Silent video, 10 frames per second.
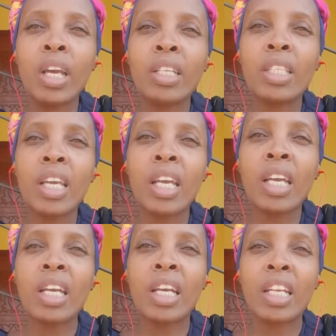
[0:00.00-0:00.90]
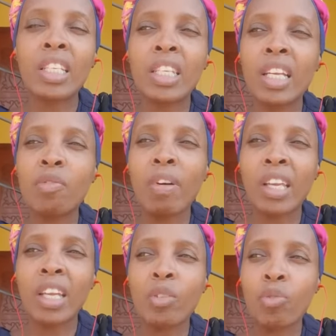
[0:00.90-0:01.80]
at the
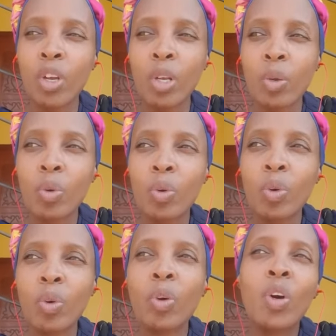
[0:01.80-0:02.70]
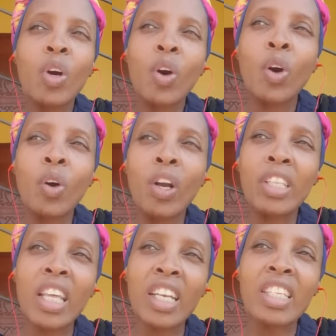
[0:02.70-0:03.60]
market value or
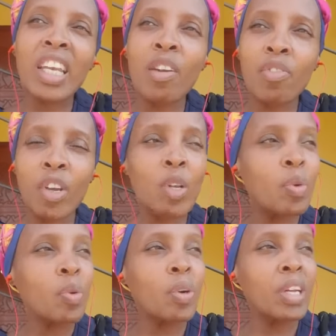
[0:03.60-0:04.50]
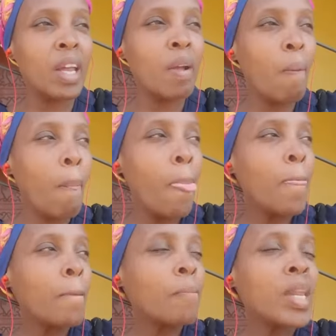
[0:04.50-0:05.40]
at the retail value, né?
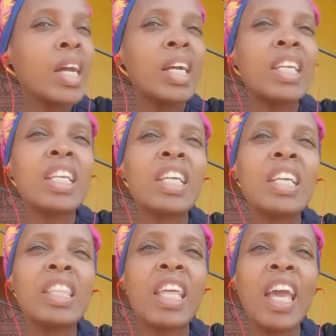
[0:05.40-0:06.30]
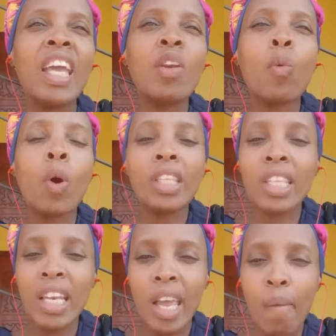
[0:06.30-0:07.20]
Then what
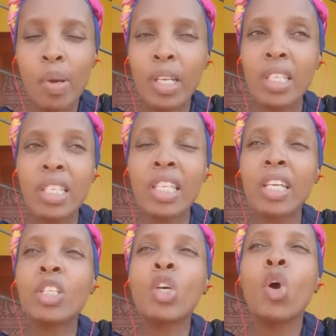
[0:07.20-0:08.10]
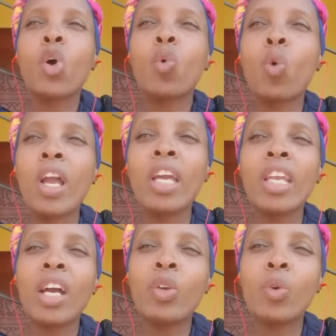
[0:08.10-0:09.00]
then happens is that where
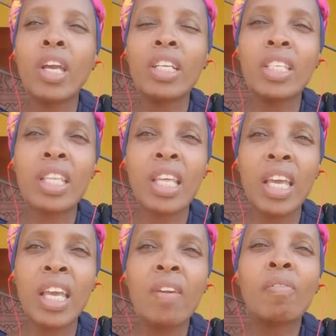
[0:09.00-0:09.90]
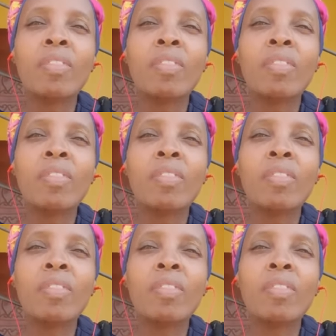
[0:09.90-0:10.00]
now you get there,